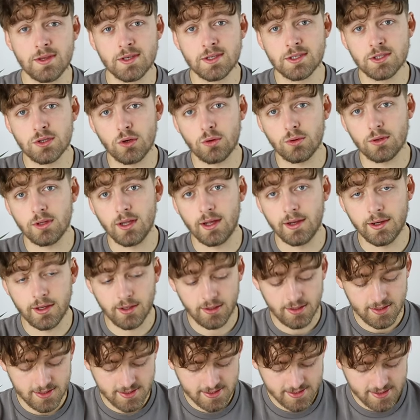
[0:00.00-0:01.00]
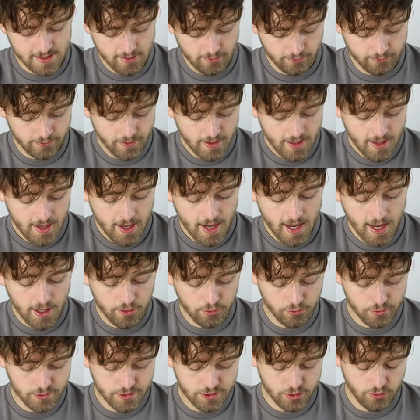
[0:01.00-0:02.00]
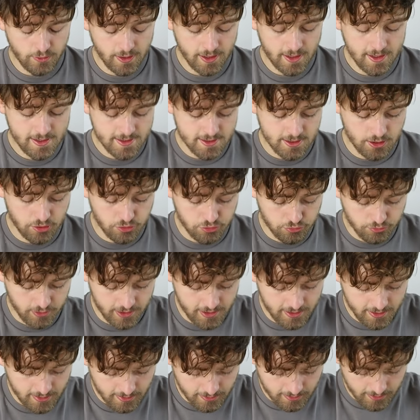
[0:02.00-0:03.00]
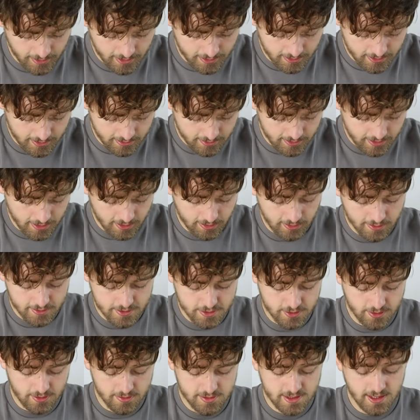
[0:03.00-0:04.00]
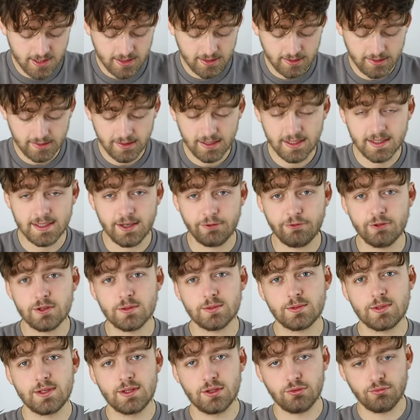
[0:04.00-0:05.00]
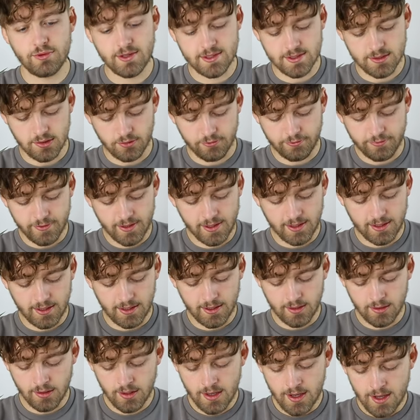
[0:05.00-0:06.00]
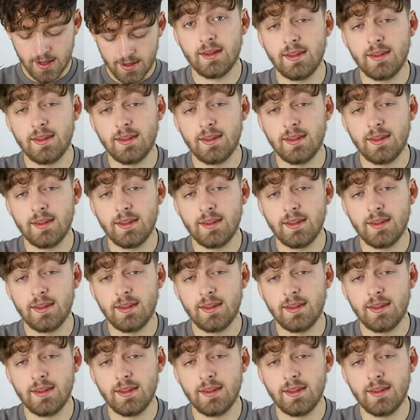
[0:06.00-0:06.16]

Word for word: of the sock liner itself. And also it is a green-like color. So there's a clear difference between the retail and fake here.